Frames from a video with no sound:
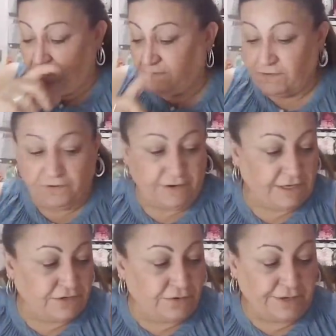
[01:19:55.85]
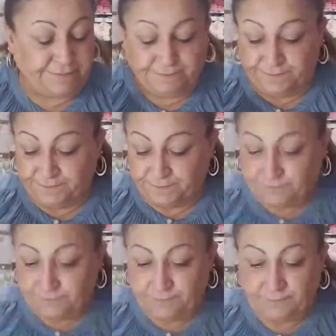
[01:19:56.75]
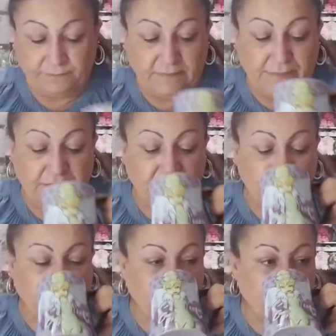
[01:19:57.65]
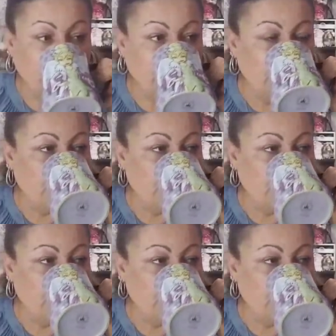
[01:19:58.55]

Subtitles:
So you're gonna enjoy. Let me drink something.